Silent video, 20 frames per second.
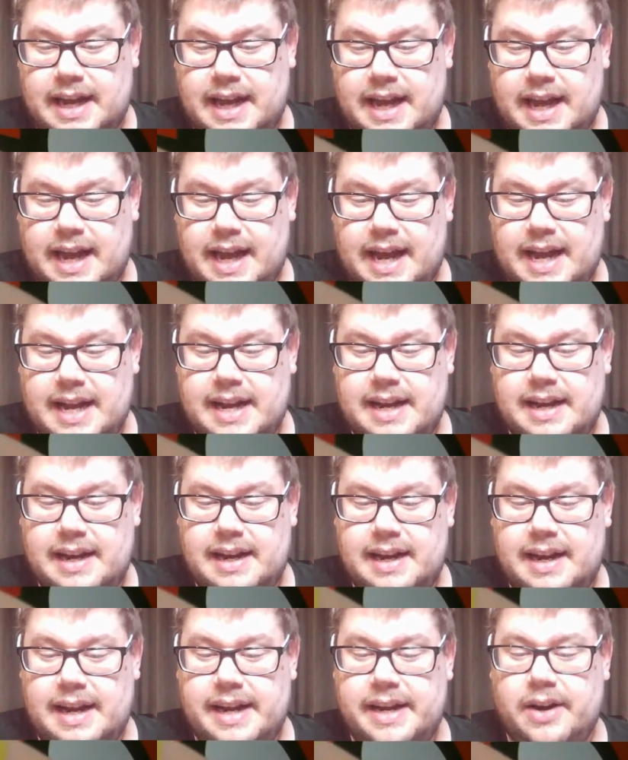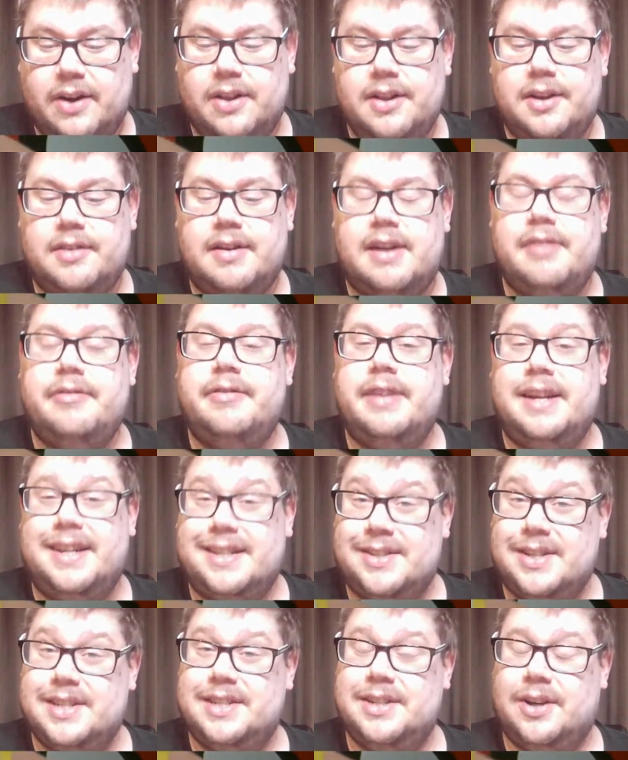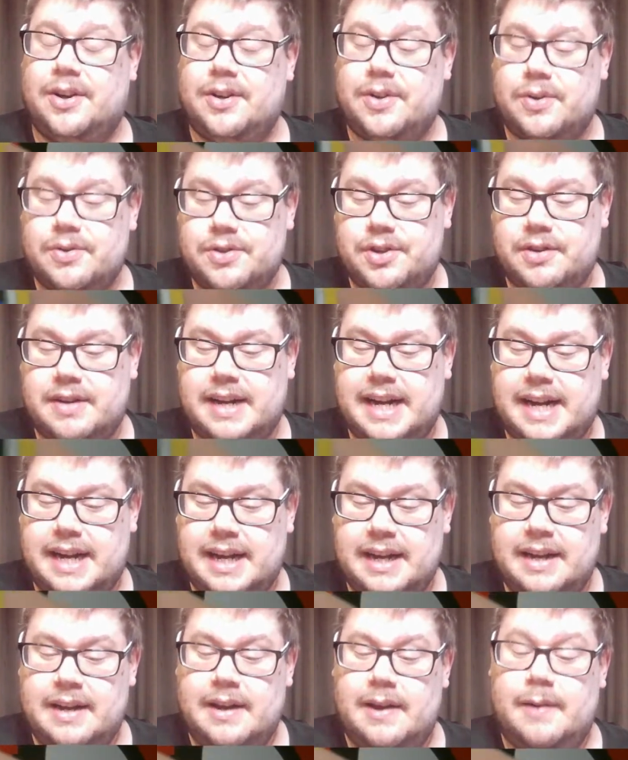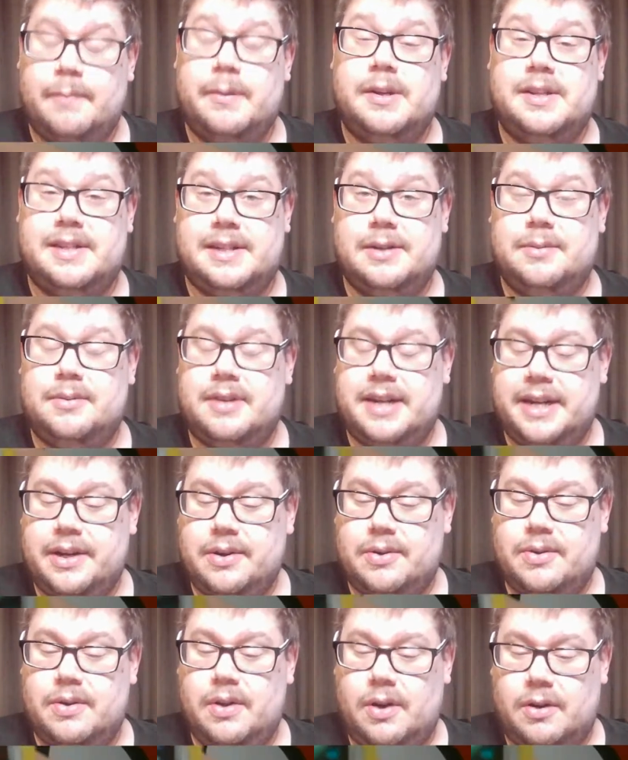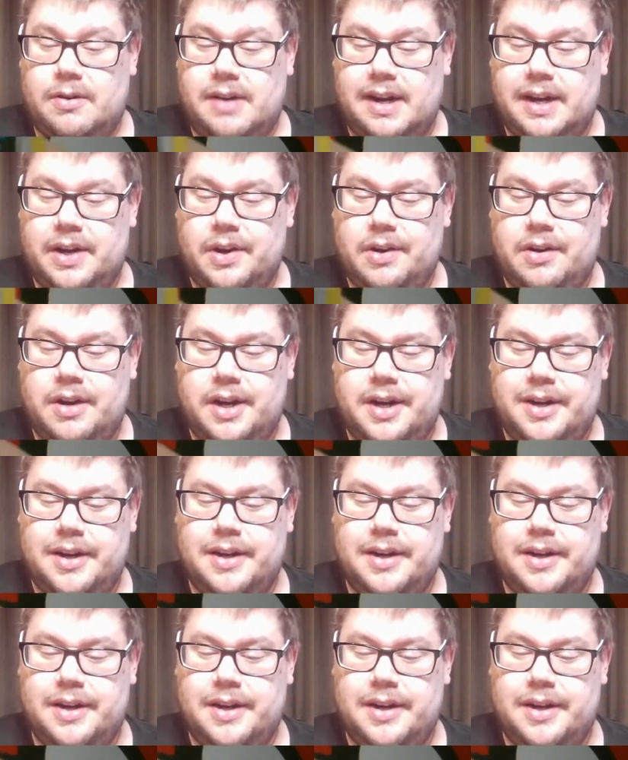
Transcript: and a holographic, so it's not an ultra rare, but still pretty cool, Oranguru.